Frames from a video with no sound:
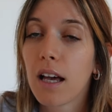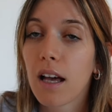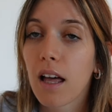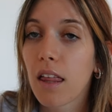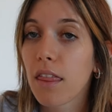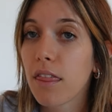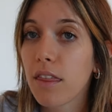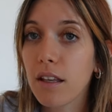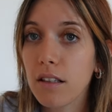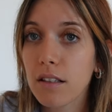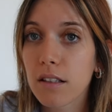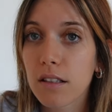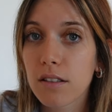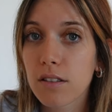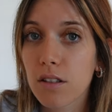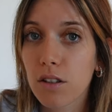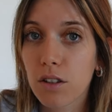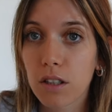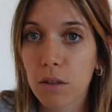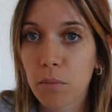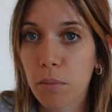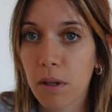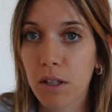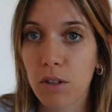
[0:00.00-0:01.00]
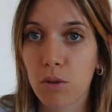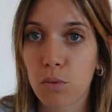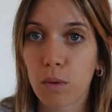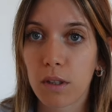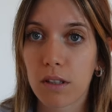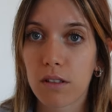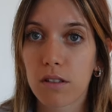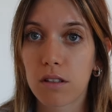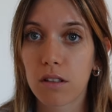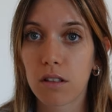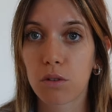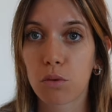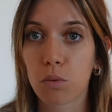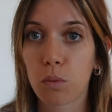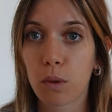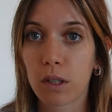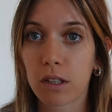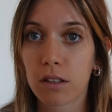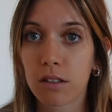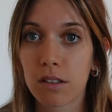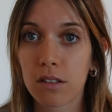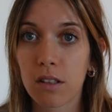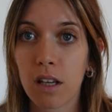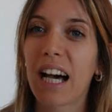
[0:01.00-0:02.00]
I think these are the best ones, these
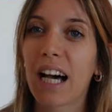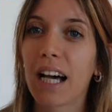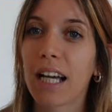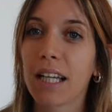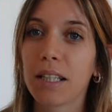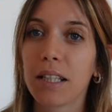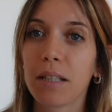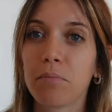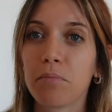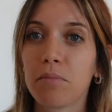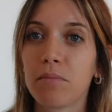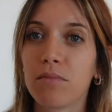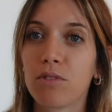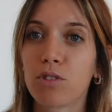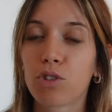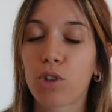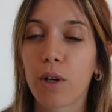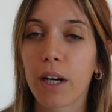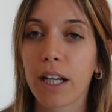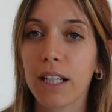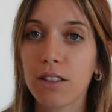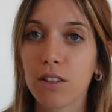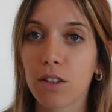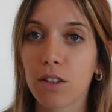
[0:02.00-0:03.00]
ones. I am trying